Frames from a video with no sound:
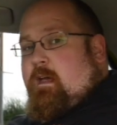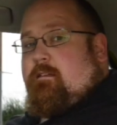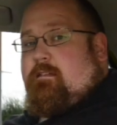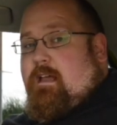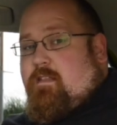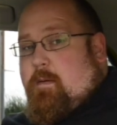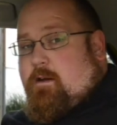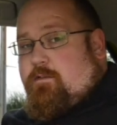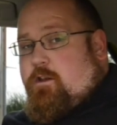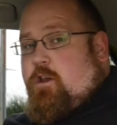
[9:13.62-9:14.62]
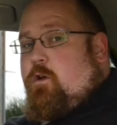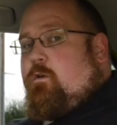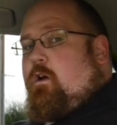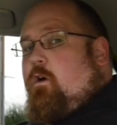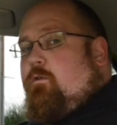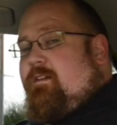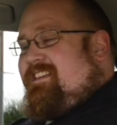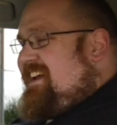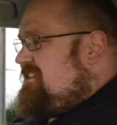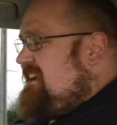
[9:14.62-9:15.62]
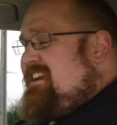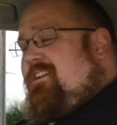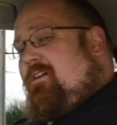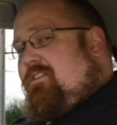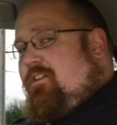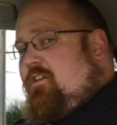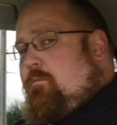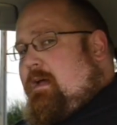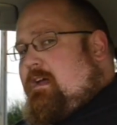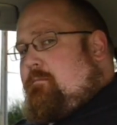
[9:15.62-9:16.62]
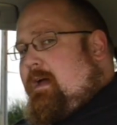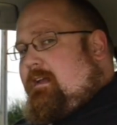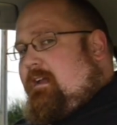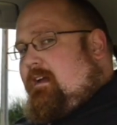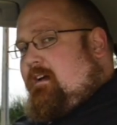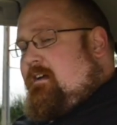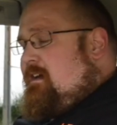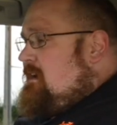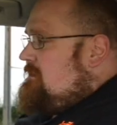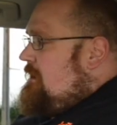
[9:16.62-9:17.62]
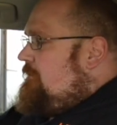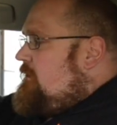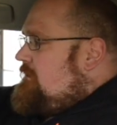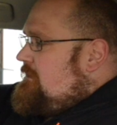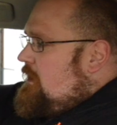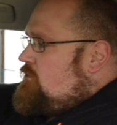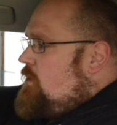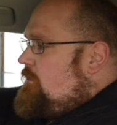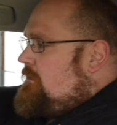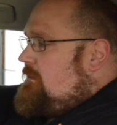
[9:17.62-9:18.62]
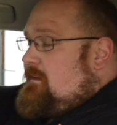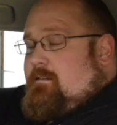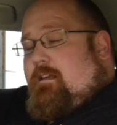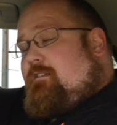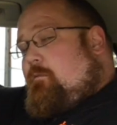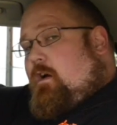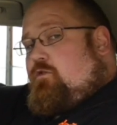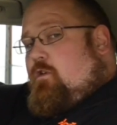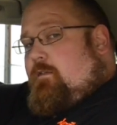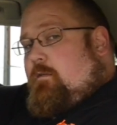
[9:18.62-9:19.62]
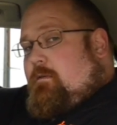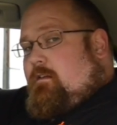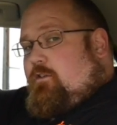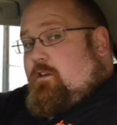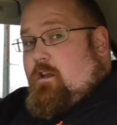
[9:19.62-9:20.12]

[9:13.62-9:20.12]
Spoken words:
Sat in the back of the new Golf, it's actually not too bad back here. Now firstly, that driver's seat is set to my driving position.